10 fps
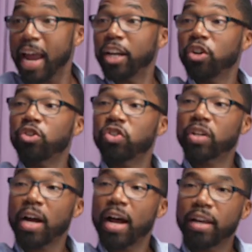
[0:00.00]
and you're
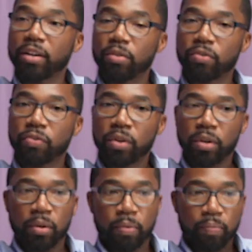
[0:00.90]
just kind of
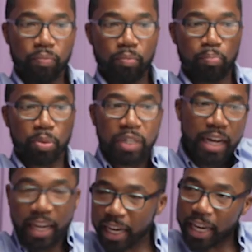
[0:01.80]

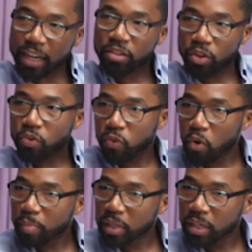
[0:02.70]
plugging it into the
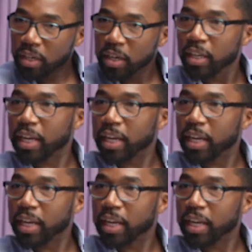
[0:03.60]
formula?